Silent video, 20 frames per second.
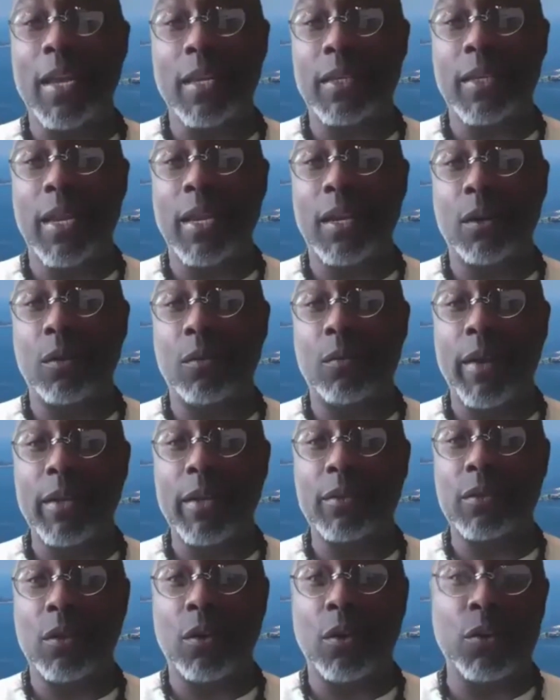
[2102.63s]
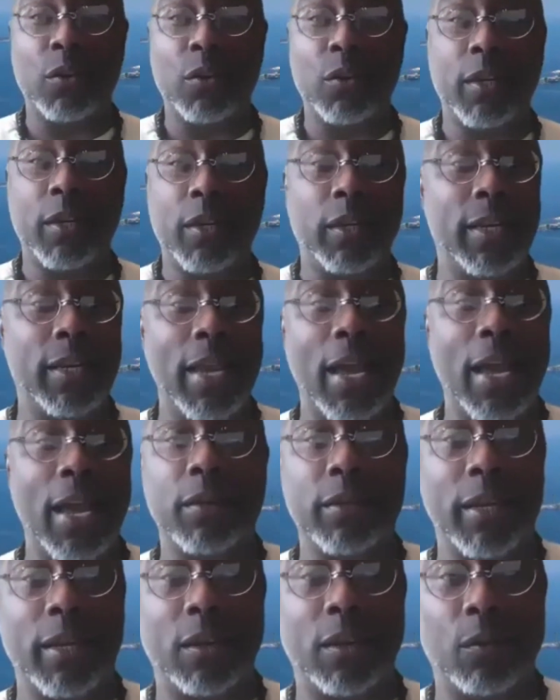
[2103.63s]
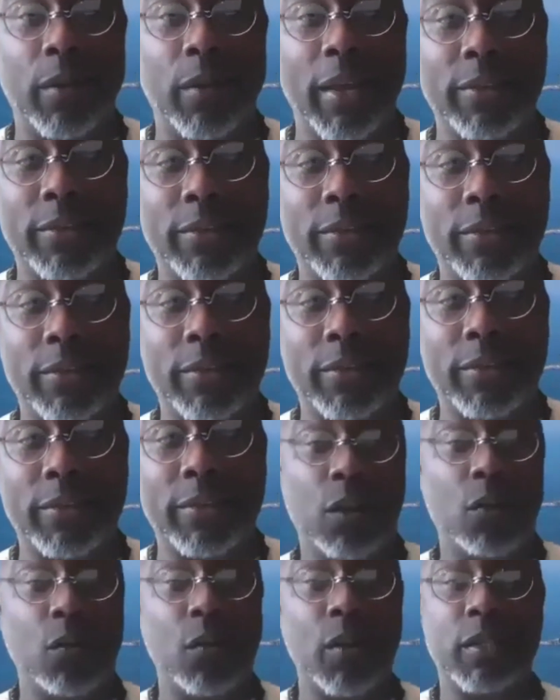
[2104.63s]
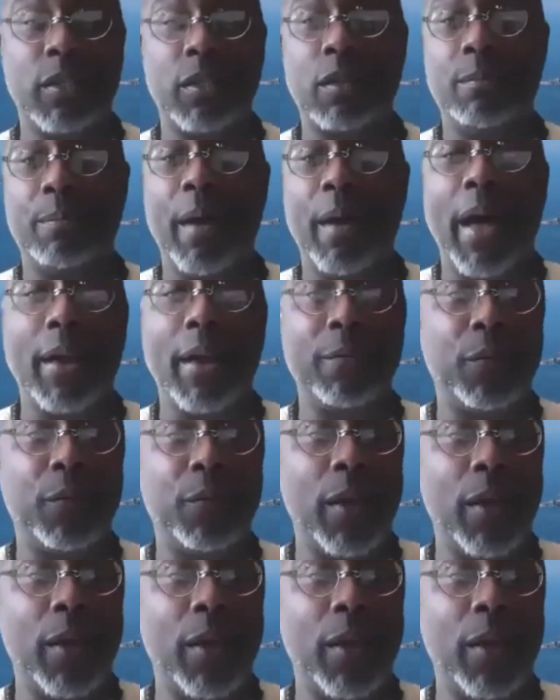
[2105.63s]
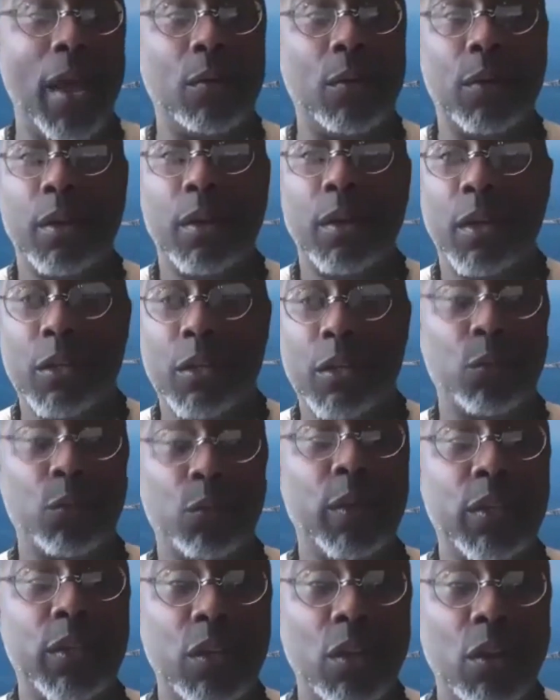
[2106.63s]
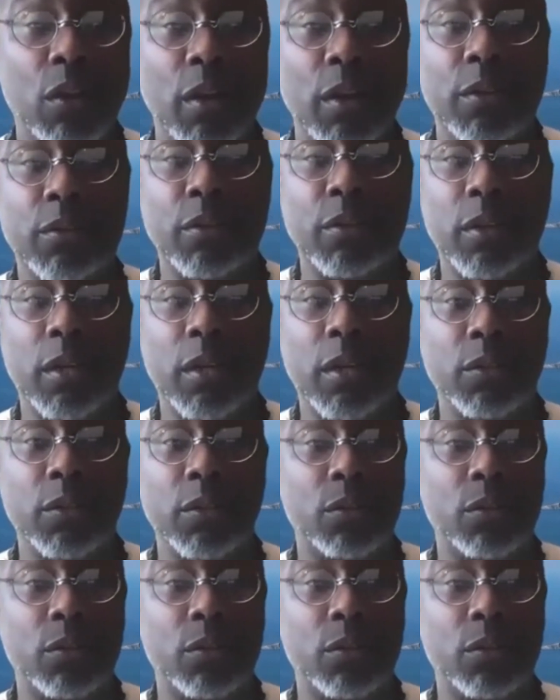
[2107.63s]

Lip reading: and take a rest, or you can lay down and take a rest. Go into a pod for an hour to recharge and